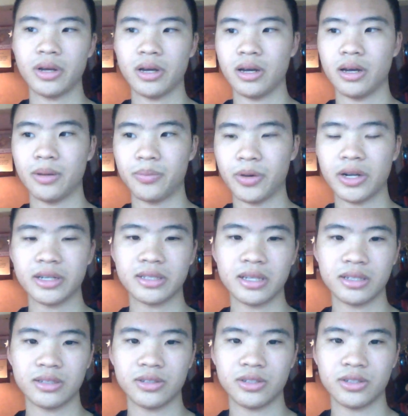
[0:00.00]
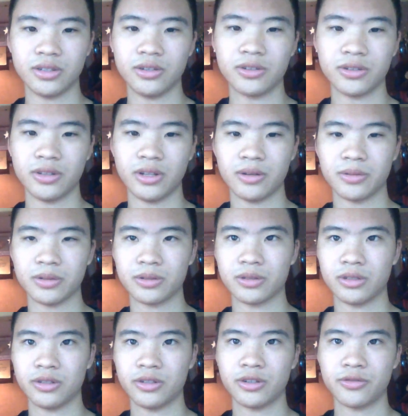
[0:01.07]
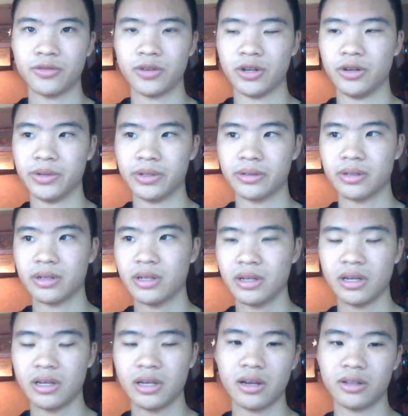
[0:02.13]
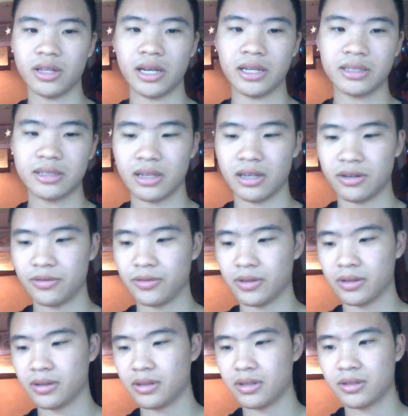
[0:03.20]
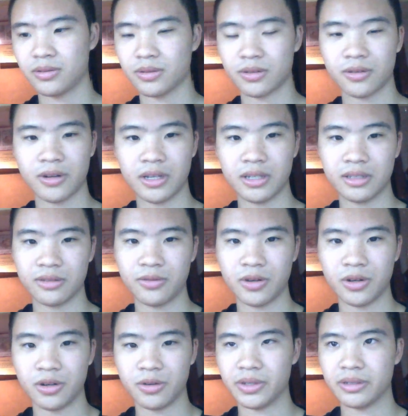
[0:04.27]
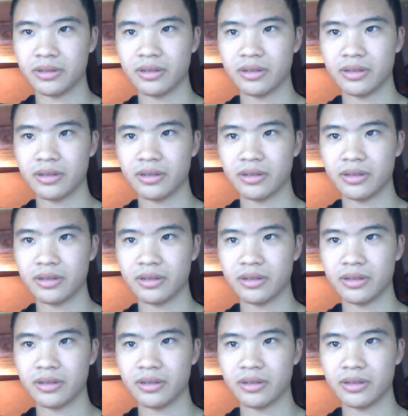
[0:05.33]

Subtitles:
predecessor to Lunarlon, which was Lunar Foam and all that stuff. And this was crazy foam, and